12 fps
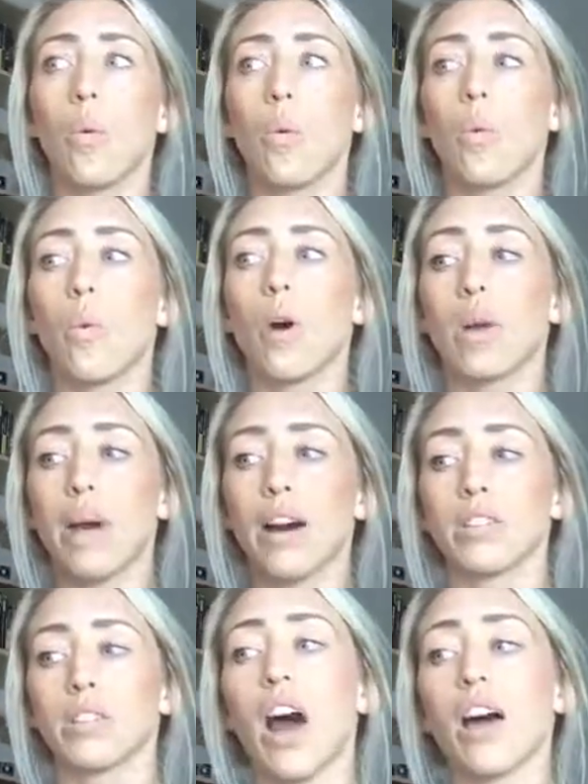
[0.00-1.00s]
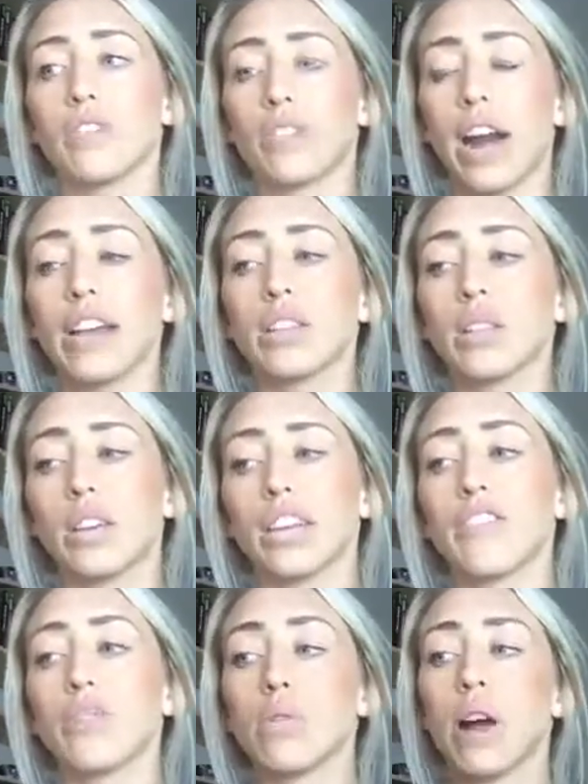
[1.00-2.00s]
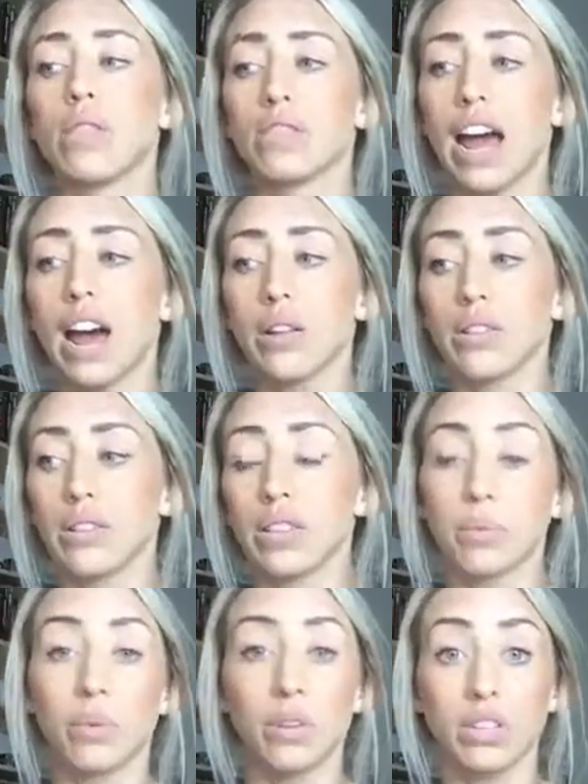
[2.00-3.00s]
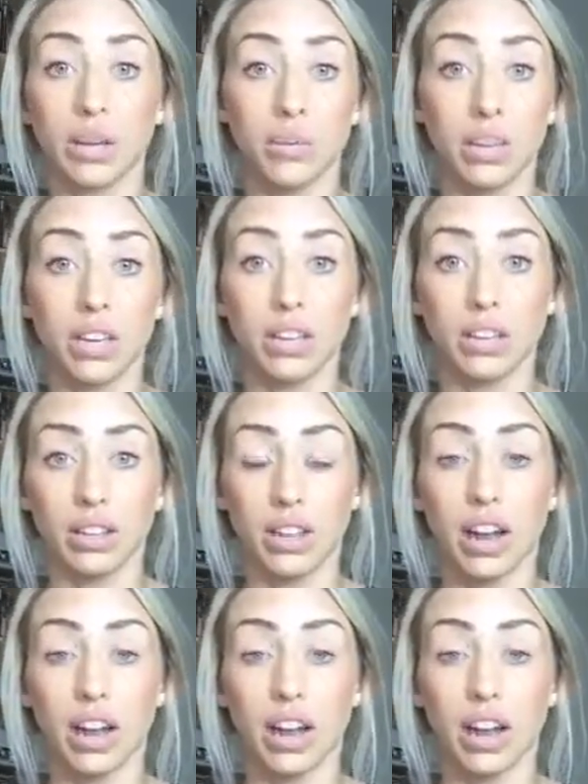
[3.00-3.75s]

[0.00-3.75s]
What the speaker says: What about love, right? So like if you wrote down something